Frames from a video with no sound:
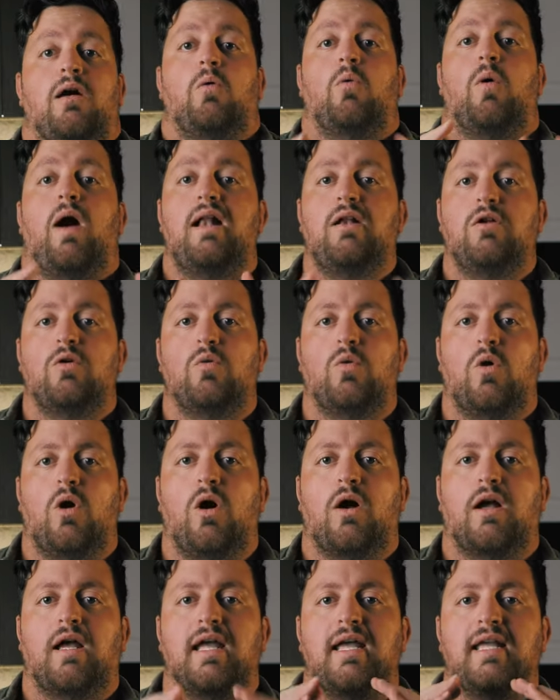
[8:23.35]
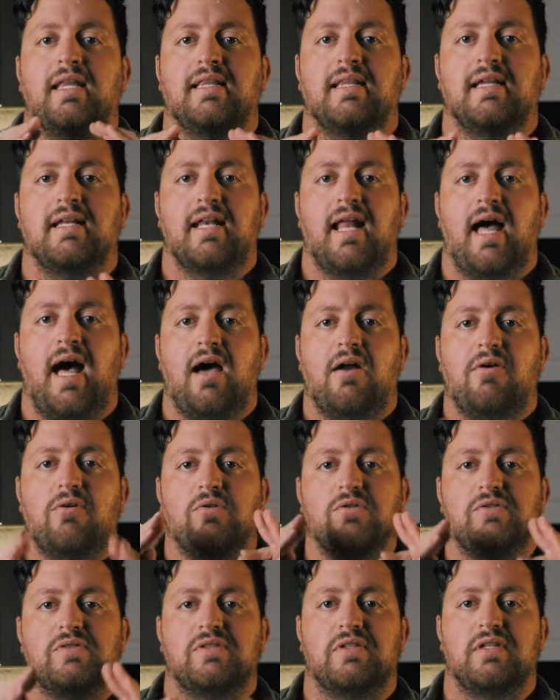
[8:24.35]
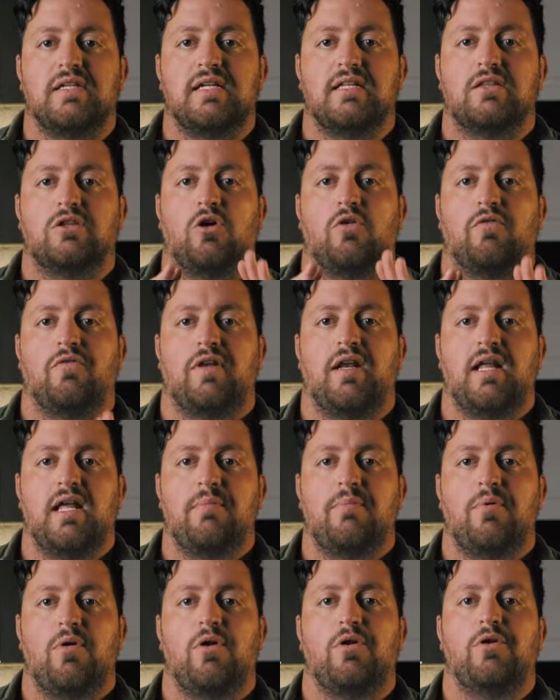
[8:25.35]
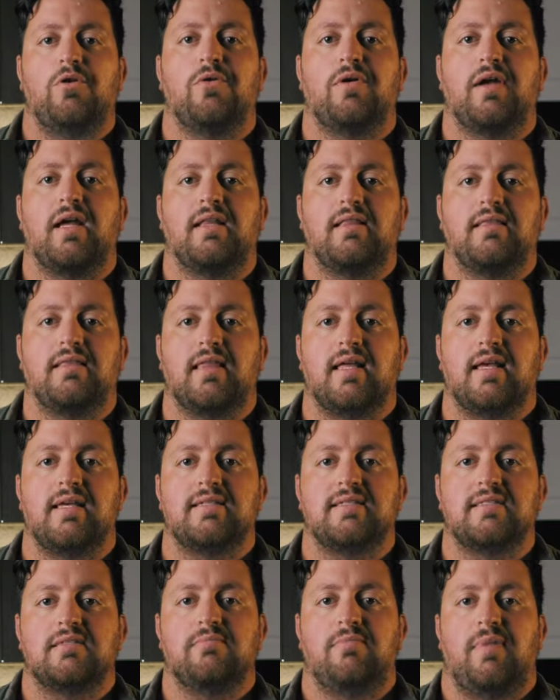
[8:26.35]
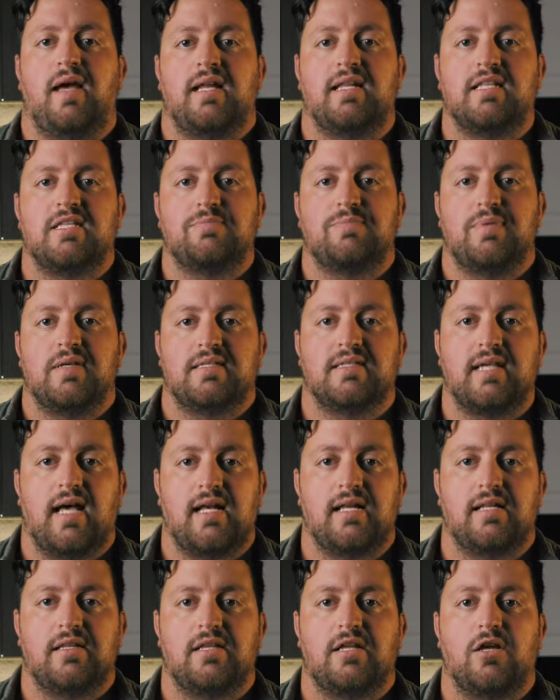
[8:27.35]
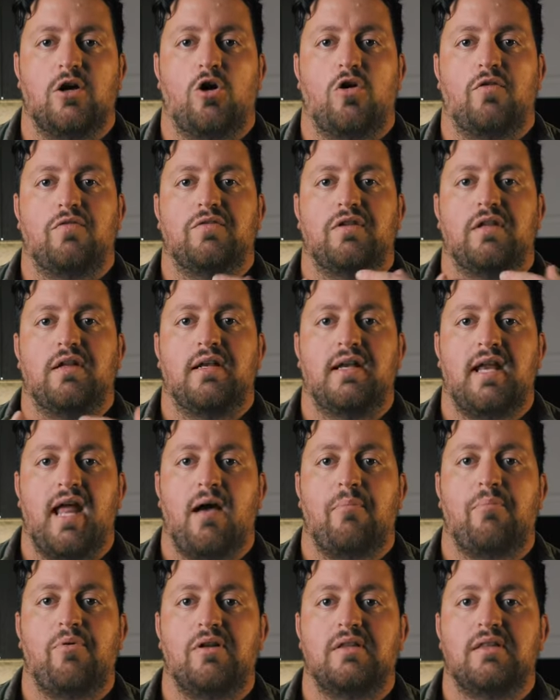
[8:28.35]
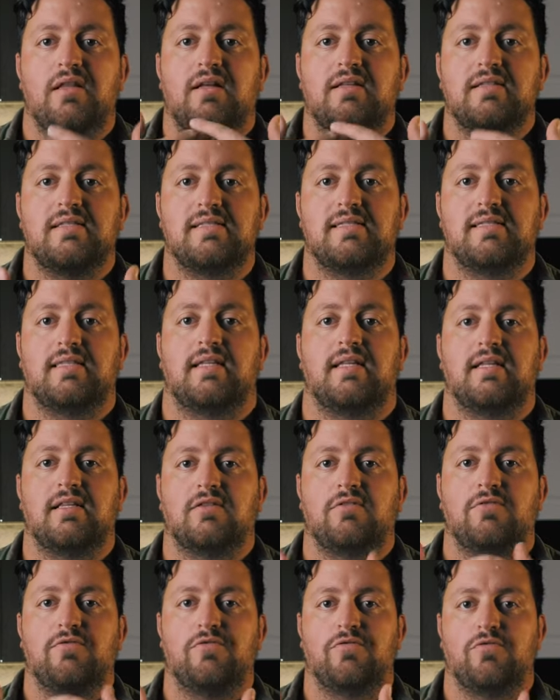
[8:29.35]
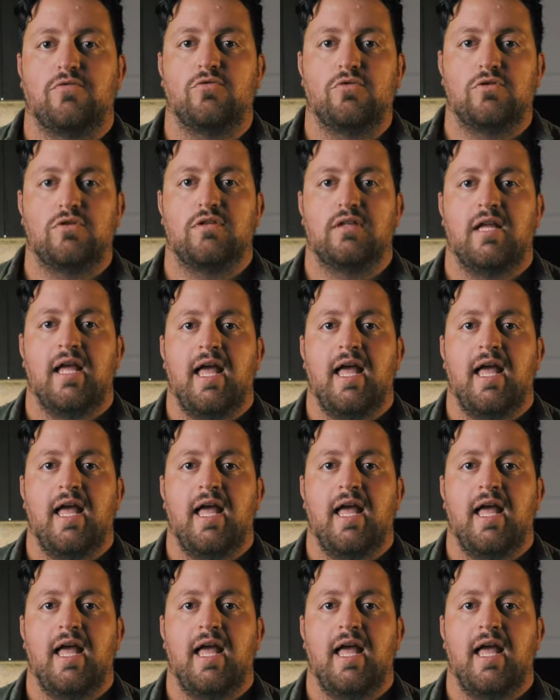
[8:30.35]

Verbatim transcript: While you walk in the narrow street of Naples, you can taste many specialities of the Neapolitan street food.